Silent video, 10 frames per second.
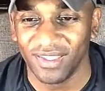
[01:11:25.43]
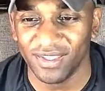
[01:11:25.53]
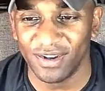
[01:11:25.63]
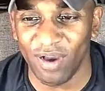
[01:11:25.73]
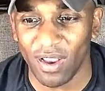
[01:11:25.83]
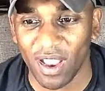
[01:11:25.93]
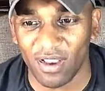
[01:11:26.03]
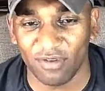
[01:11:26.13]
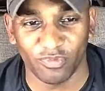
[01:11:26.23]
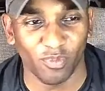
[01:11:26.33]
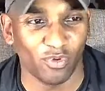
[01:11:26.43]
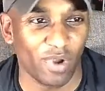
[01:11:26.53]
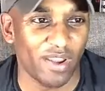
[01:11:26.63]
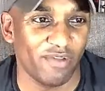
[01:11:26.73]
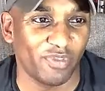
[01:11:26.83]
You know, I got comfortable
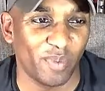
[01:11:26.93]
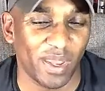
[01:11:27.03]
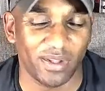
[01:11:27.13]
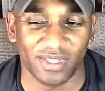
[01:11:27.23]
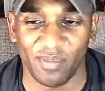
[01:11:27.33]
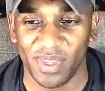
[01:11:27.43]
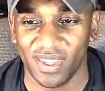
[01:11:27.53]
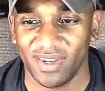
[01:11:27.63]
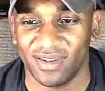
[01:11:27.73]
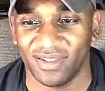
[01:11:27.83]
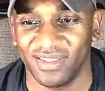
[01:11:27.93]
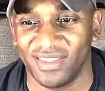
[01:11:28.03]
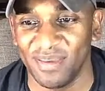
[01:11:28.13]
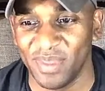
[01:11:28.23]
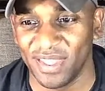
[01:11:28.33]
right off the bat. I was like, man,
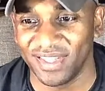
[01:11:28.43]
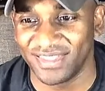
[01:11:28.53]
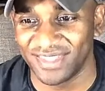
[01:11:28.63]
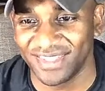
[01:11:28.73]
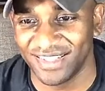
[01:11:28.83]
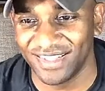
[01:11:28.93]
give me this.